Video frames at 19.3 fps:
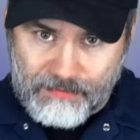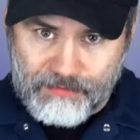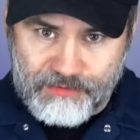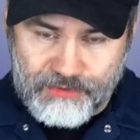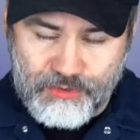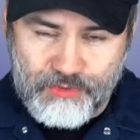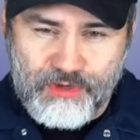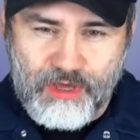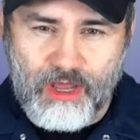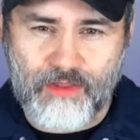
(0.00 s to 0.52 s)
number
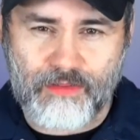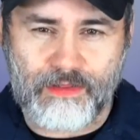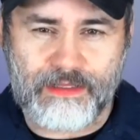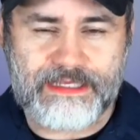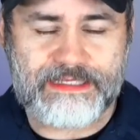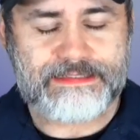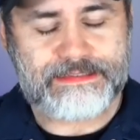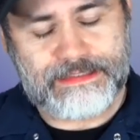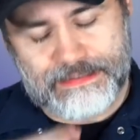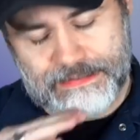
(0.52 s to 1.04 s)
two gun on the
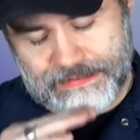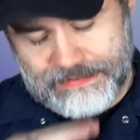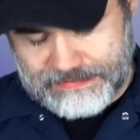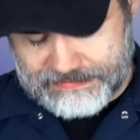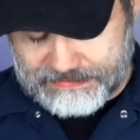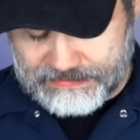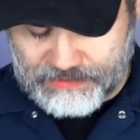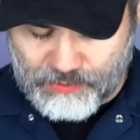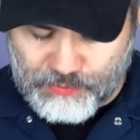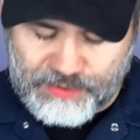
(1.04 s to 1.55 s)
list
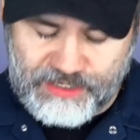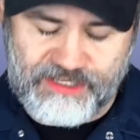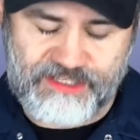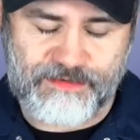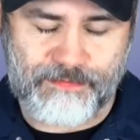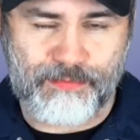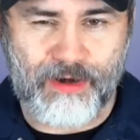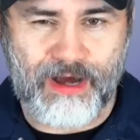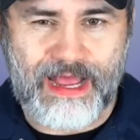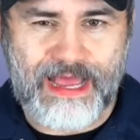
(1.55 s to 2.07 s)
isn't going to
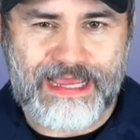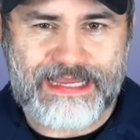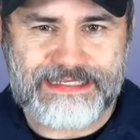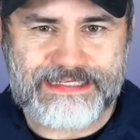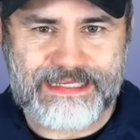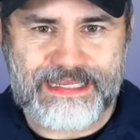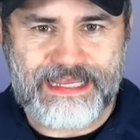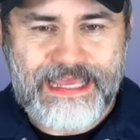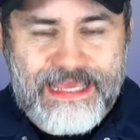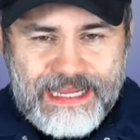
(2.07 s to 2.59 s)

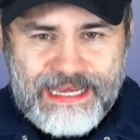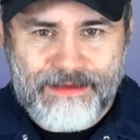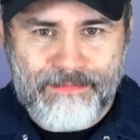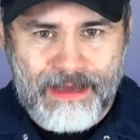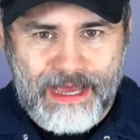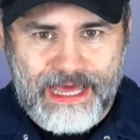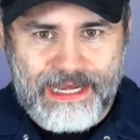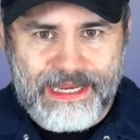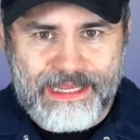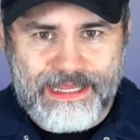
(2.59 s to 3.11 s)
surprise
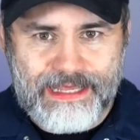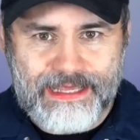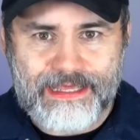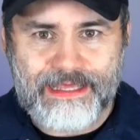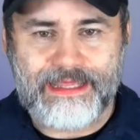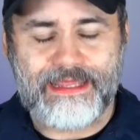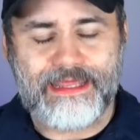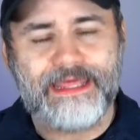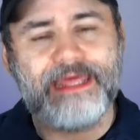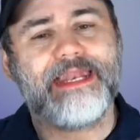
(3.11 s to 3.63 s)
anybody.
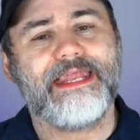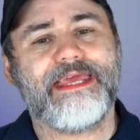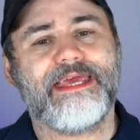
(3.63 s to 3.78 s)
It